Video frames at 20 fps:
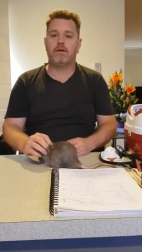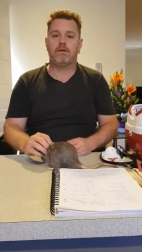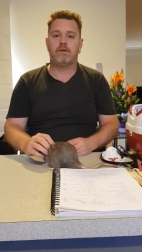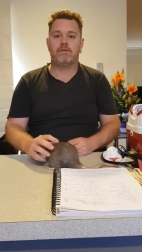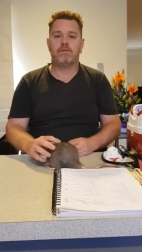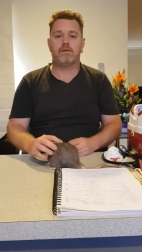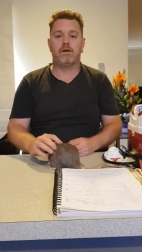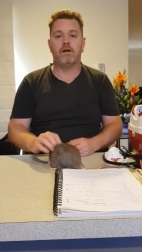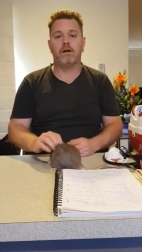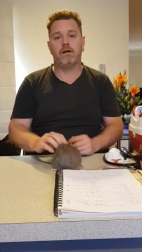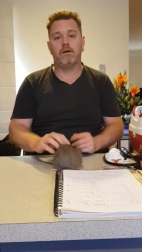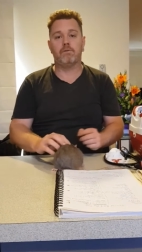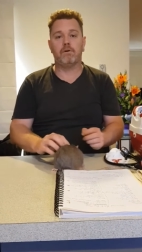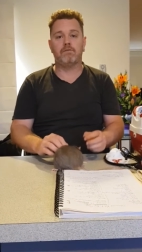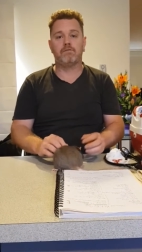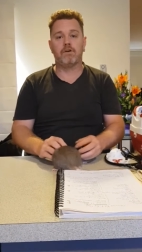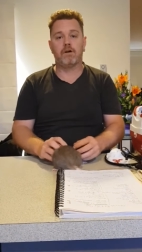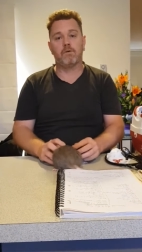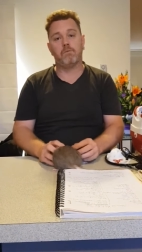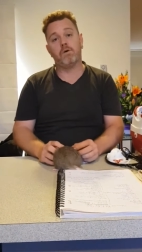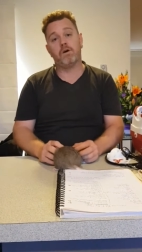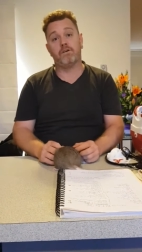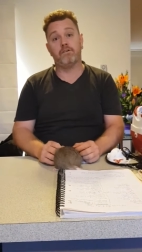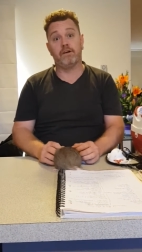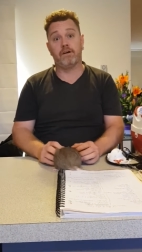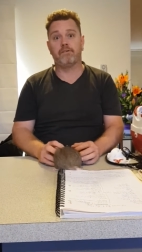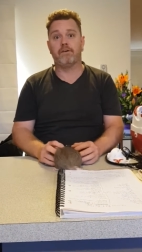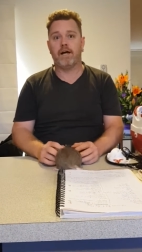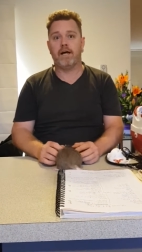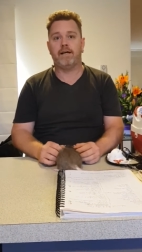Sorry, we've got a
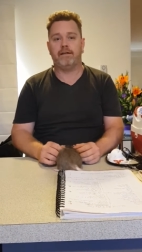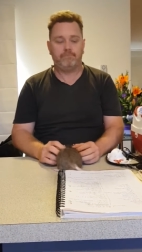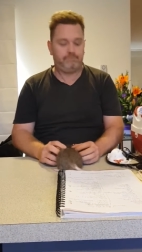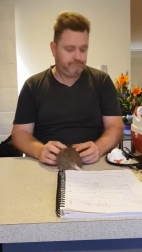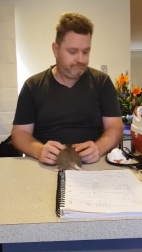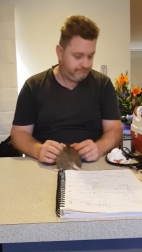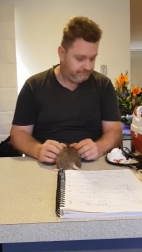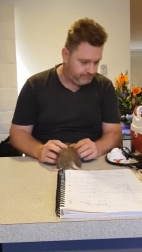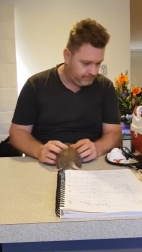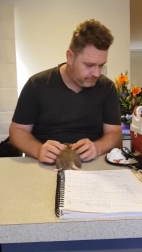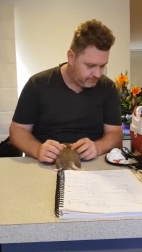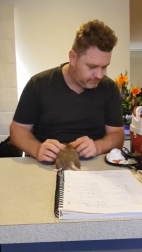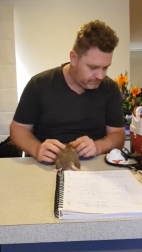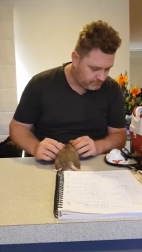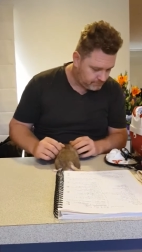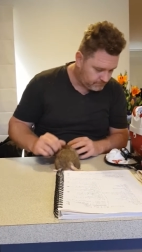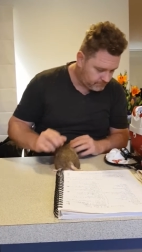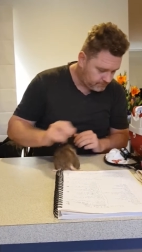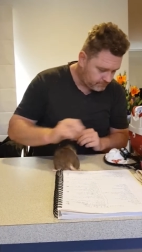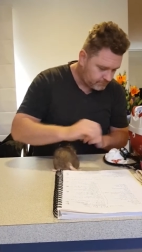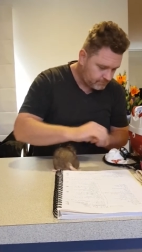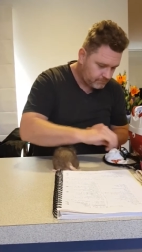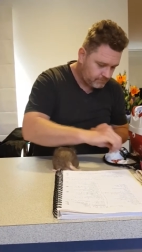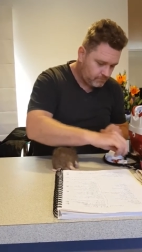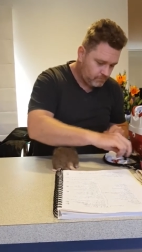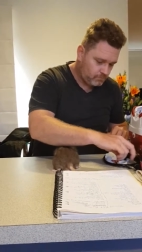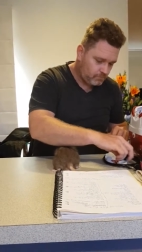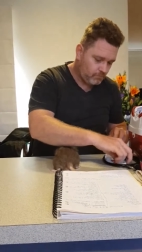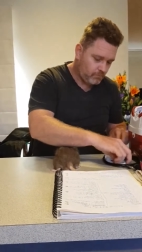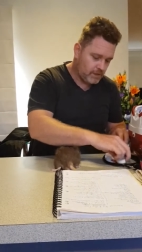wandering rat.
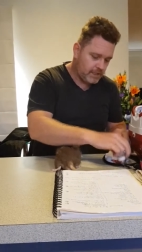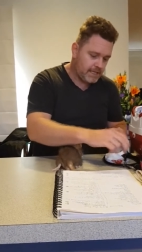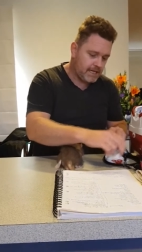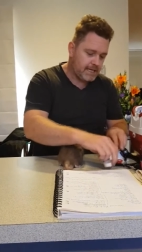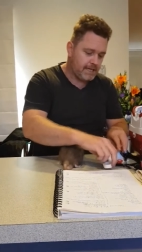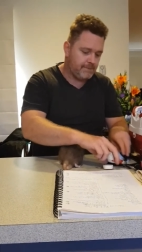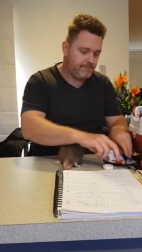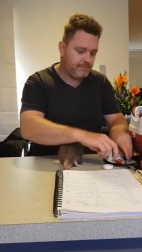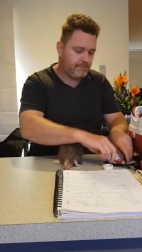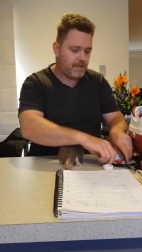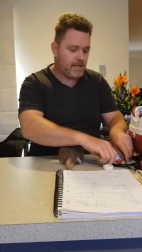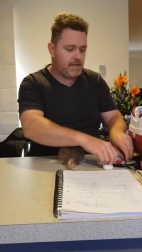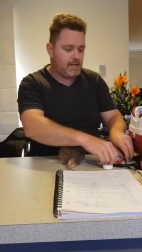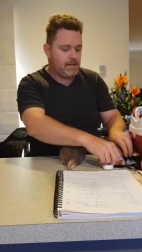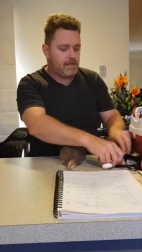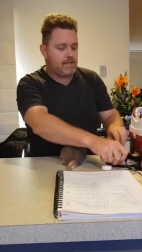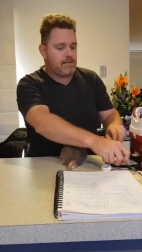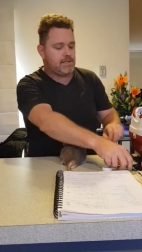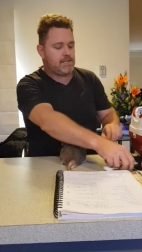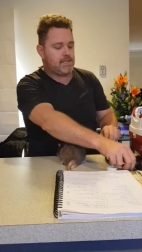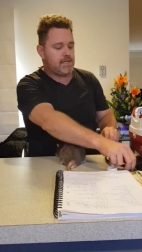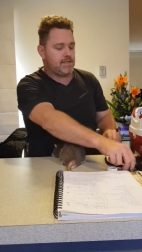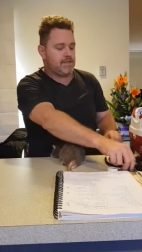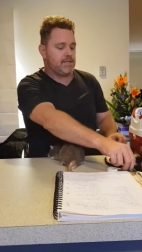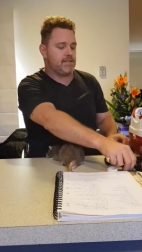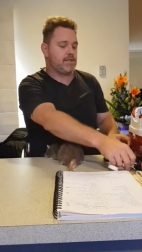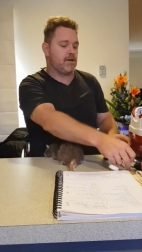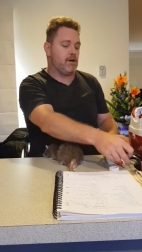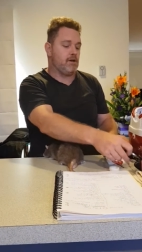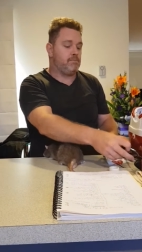Okay,
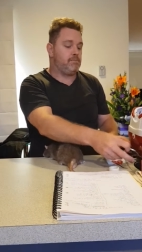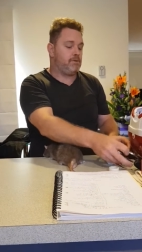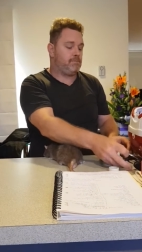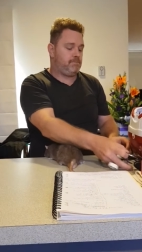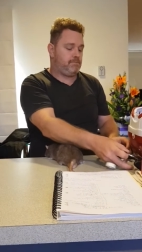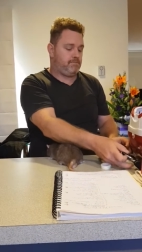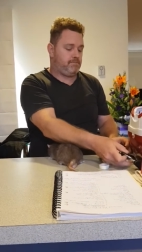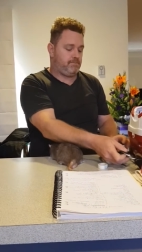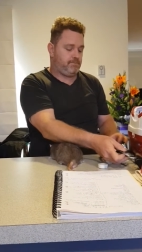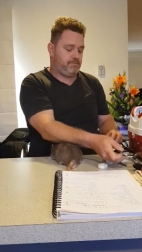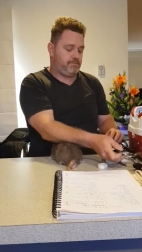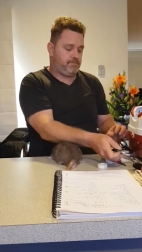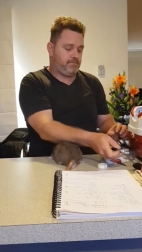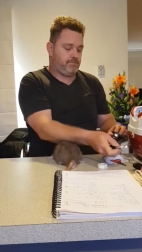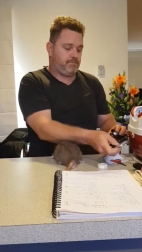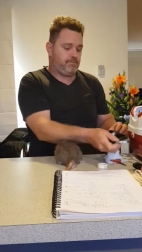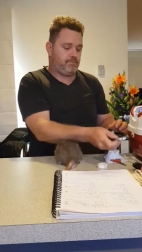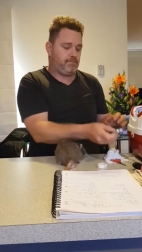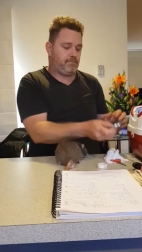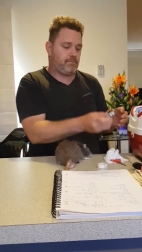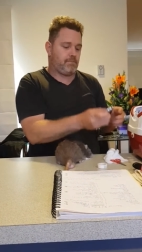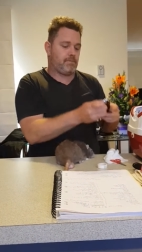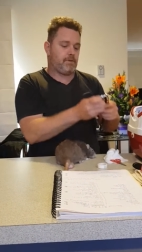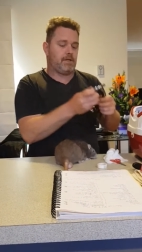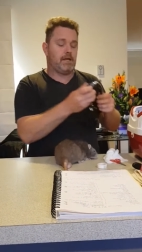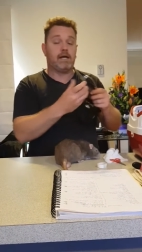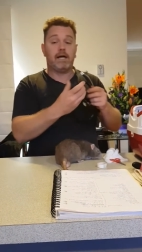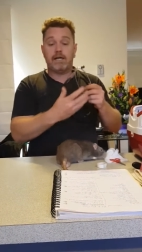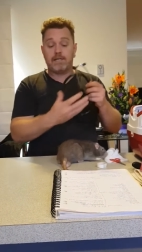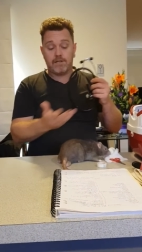Stethoscope.
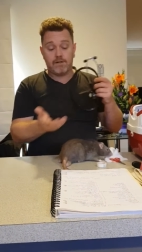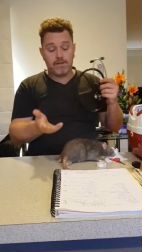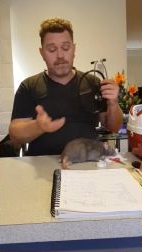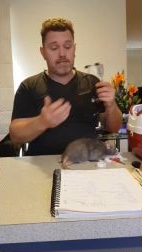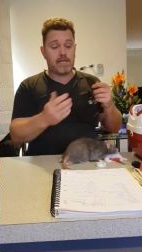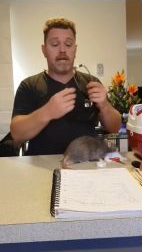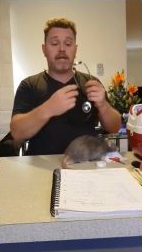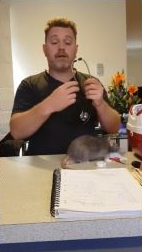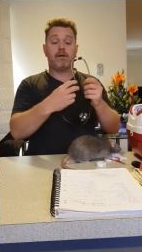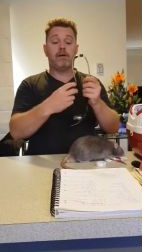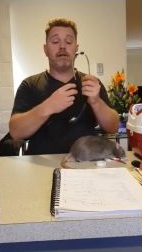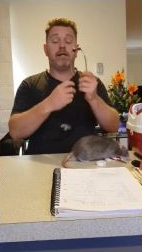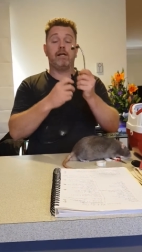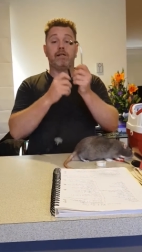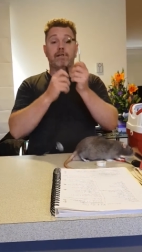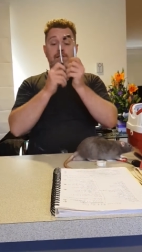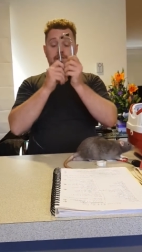As I was saying earlier, the